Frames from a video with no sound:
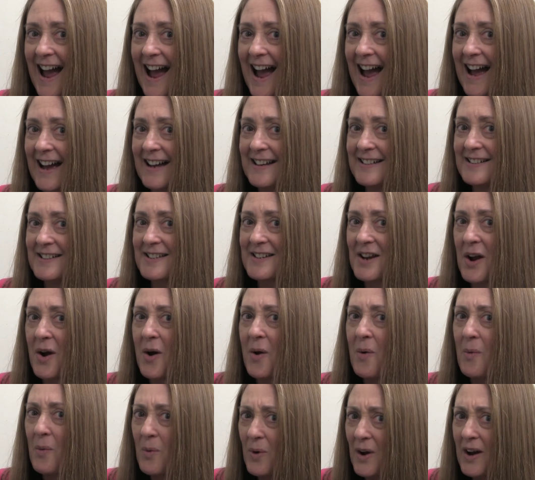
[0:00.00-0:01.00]
and
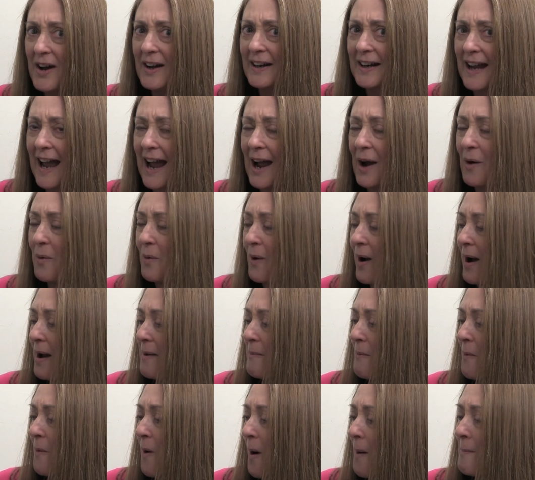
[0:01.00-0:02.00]
work out
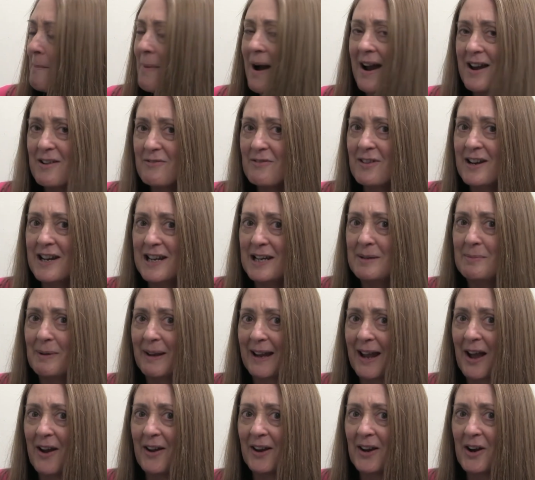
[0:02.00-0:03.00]
what, what might really be
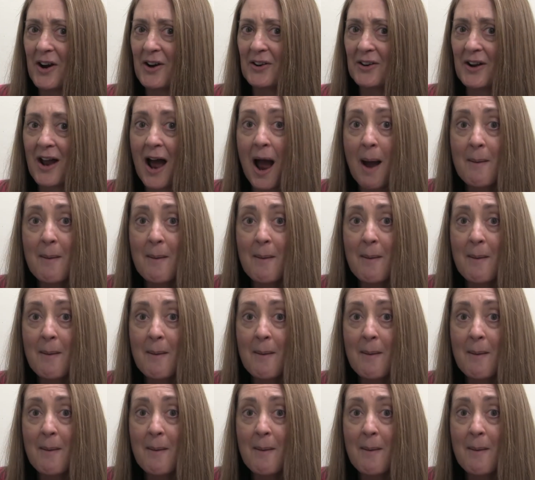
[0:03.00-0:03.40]
going on.